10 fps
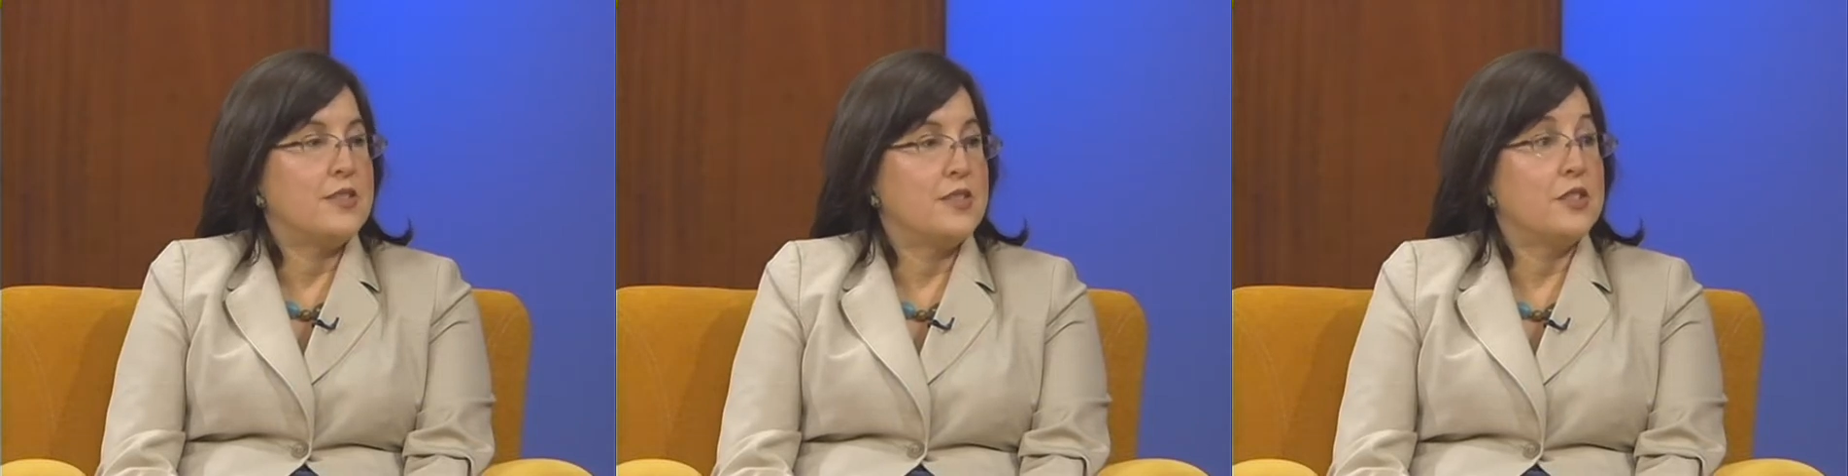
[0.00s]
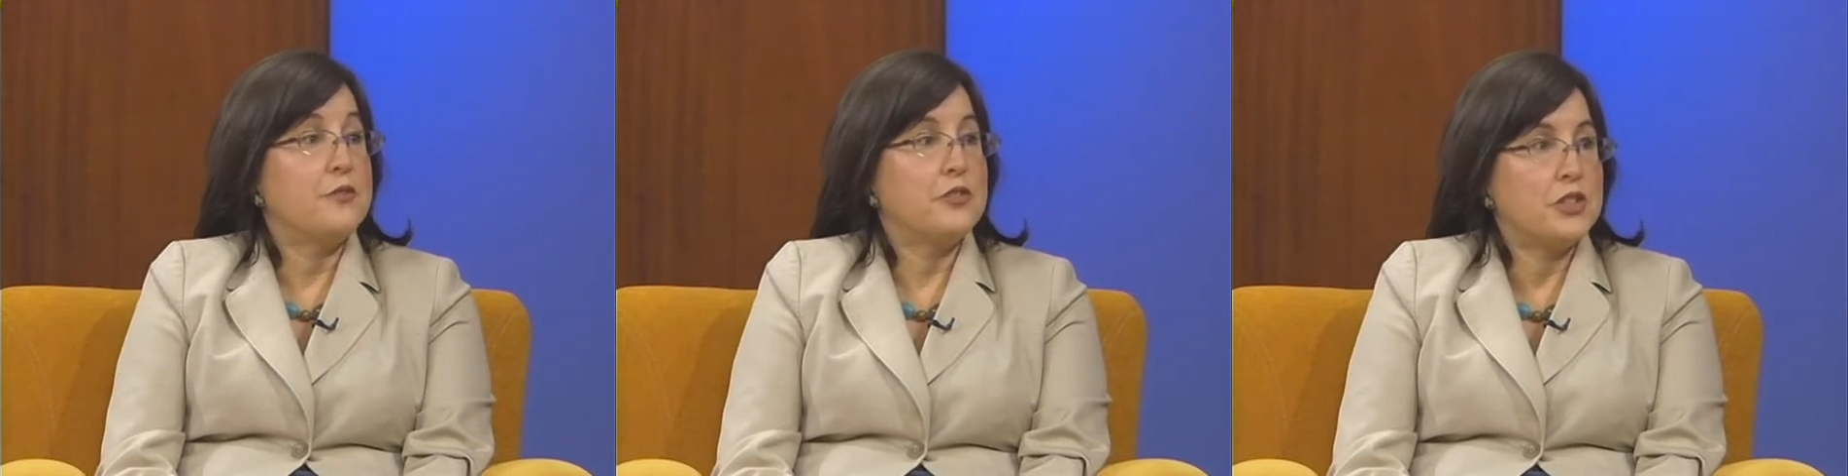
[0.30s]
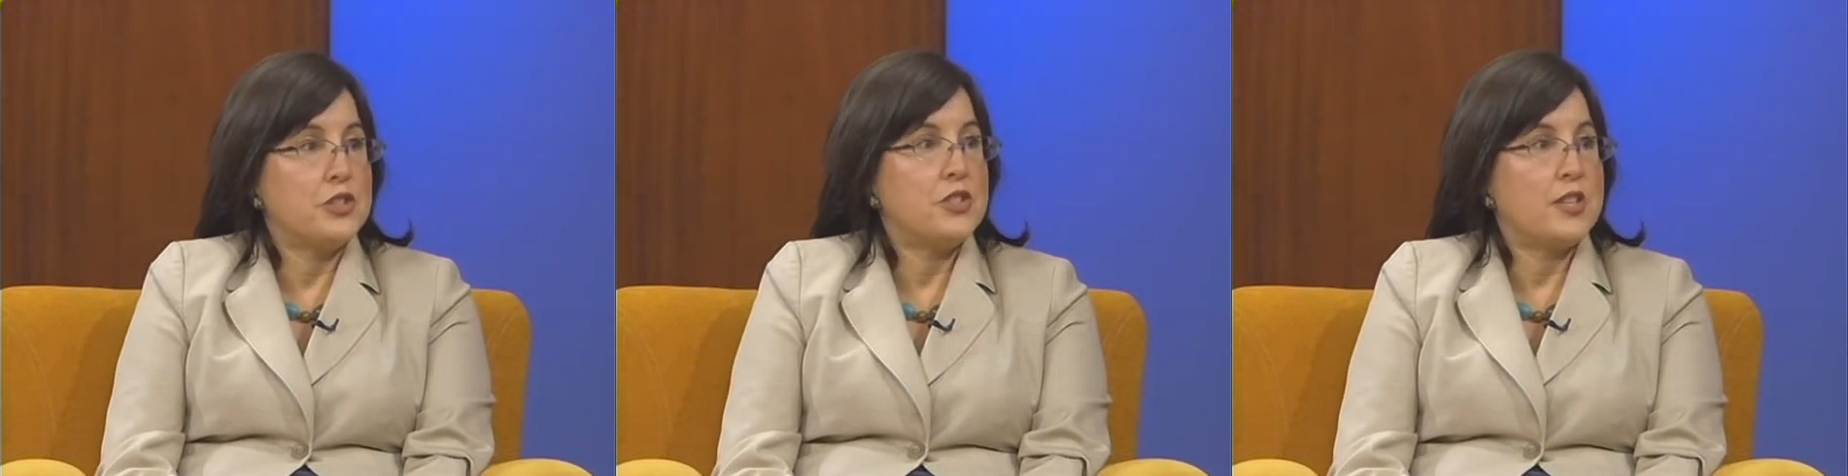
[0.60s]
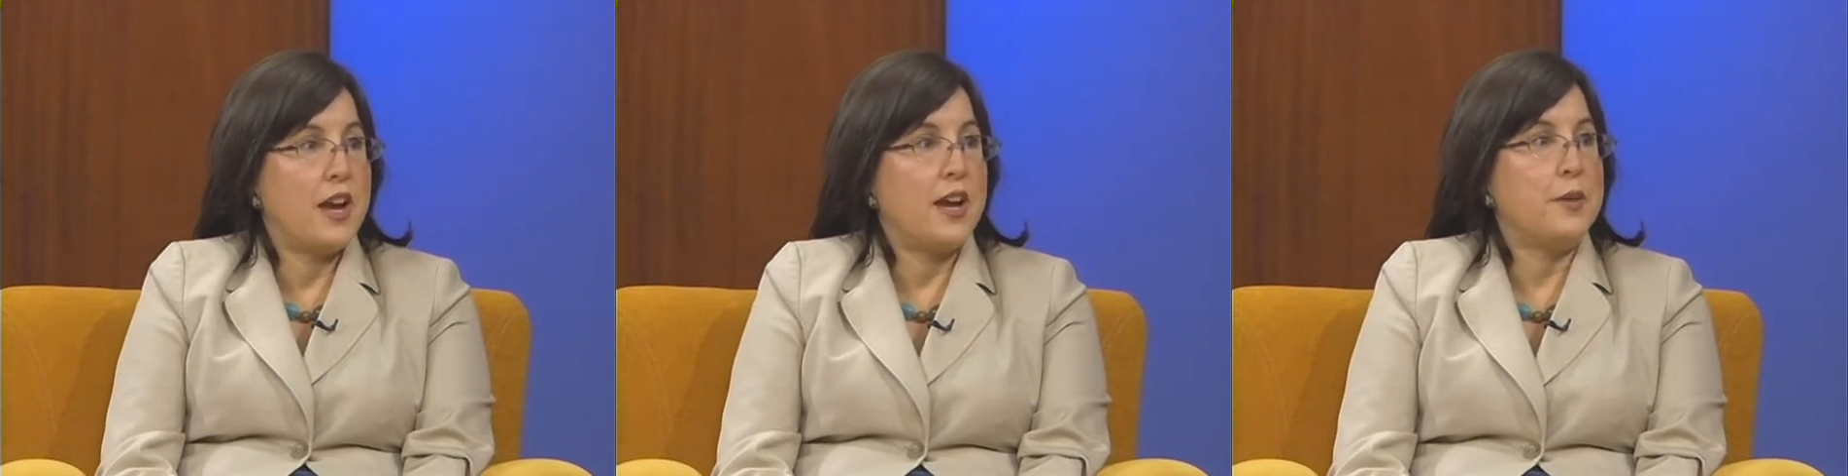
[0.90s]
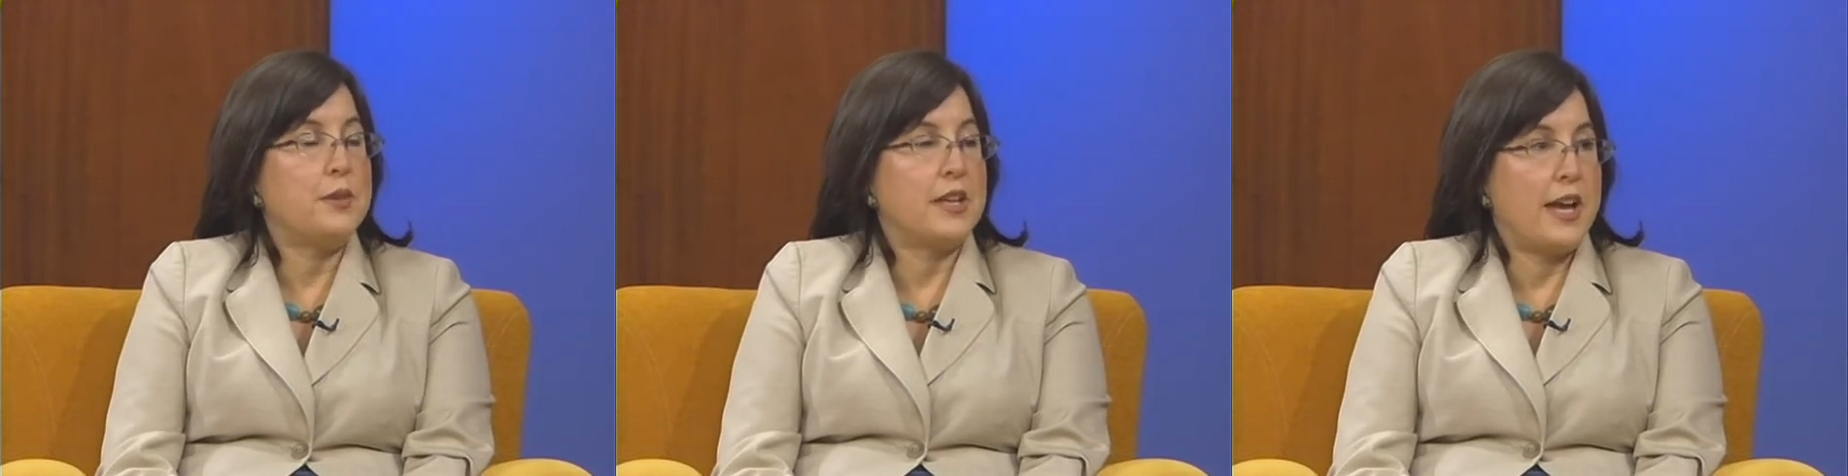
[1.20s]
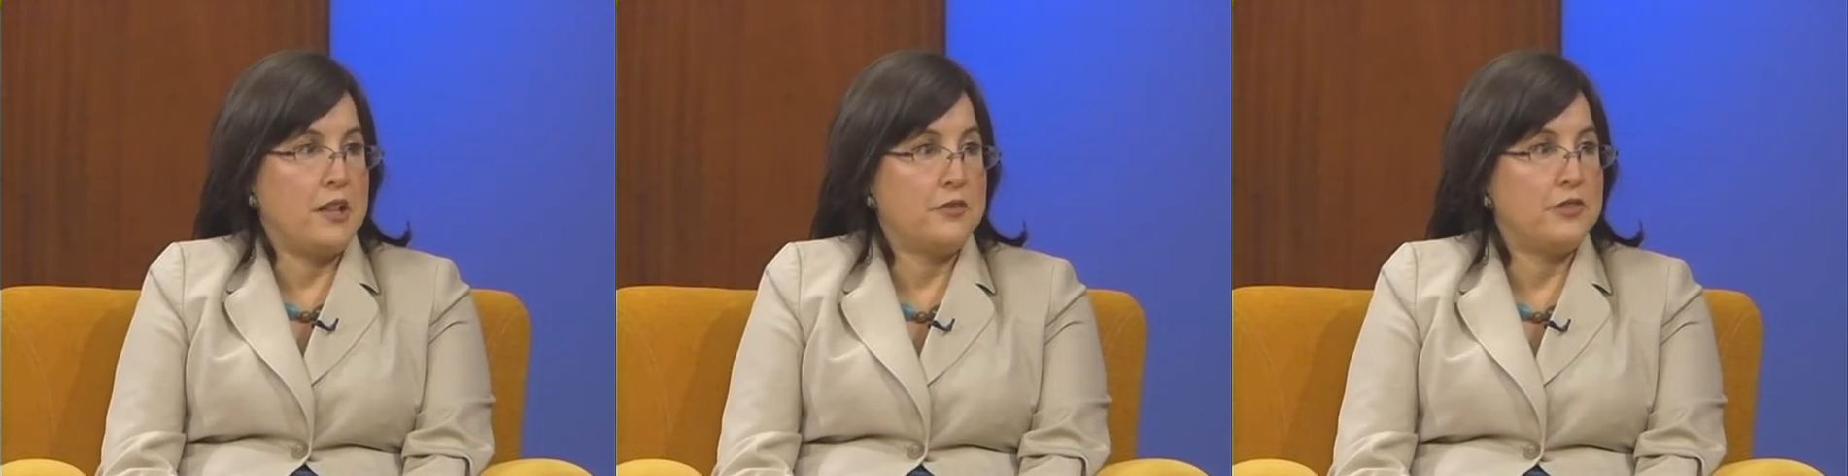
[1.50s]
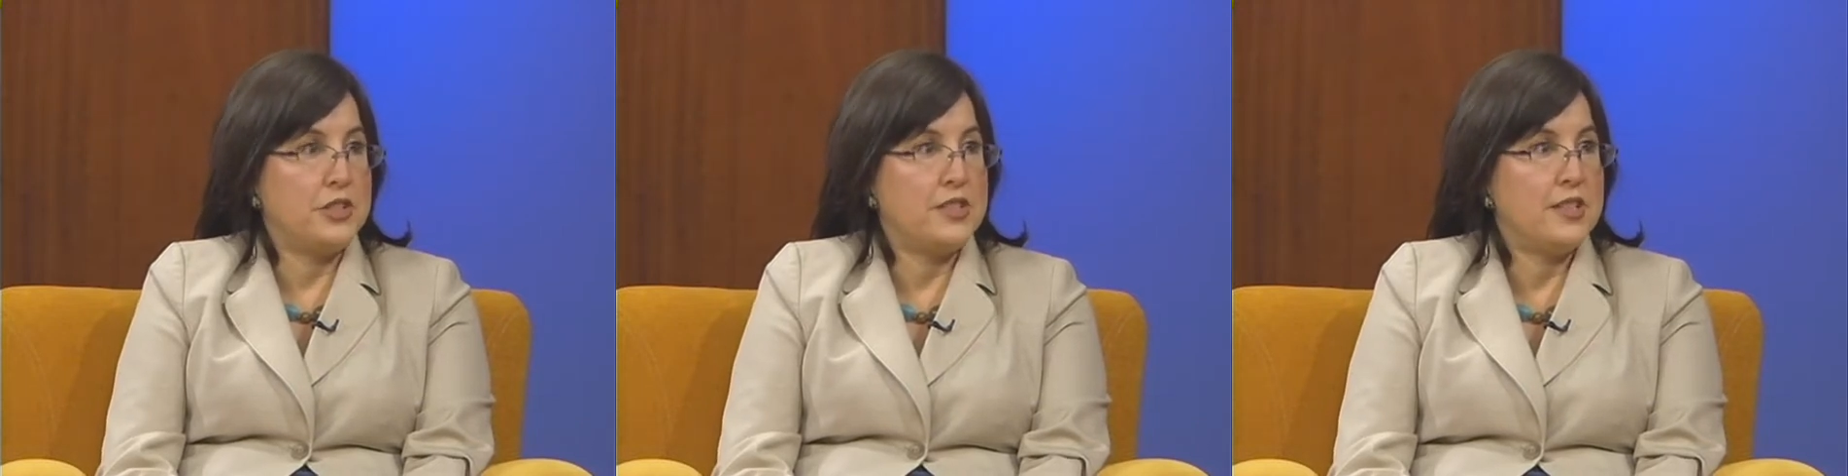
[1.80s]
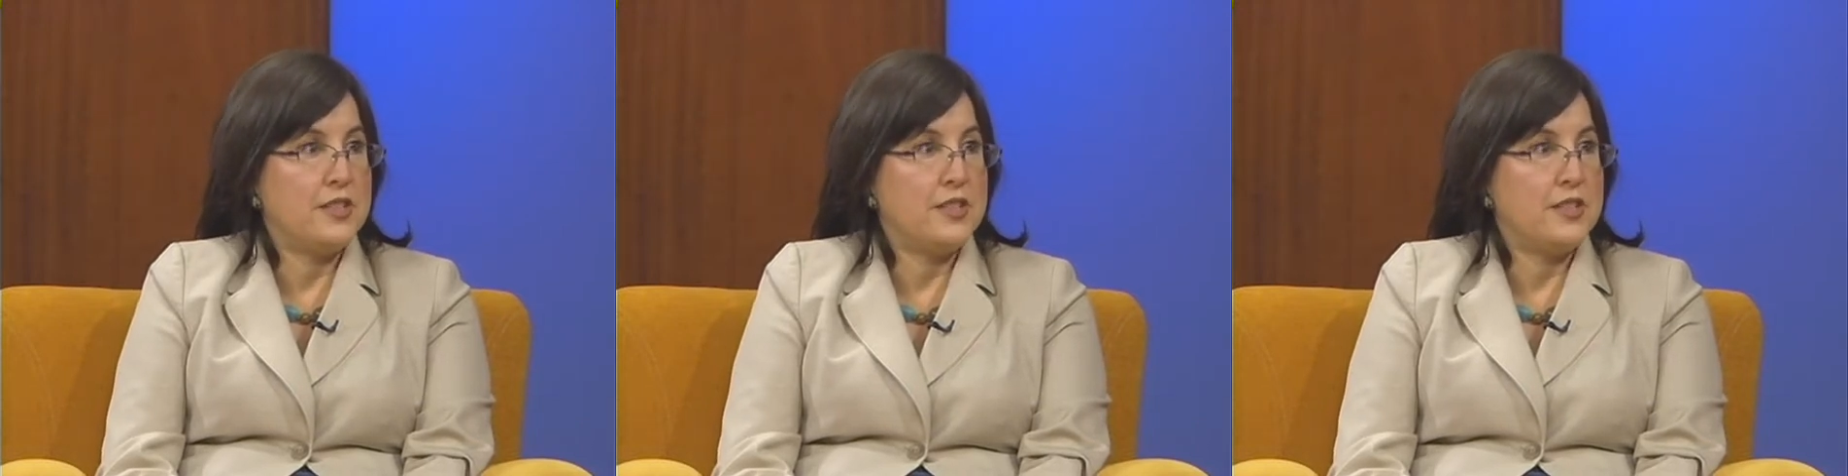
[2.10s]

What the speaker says: This is the first time in California's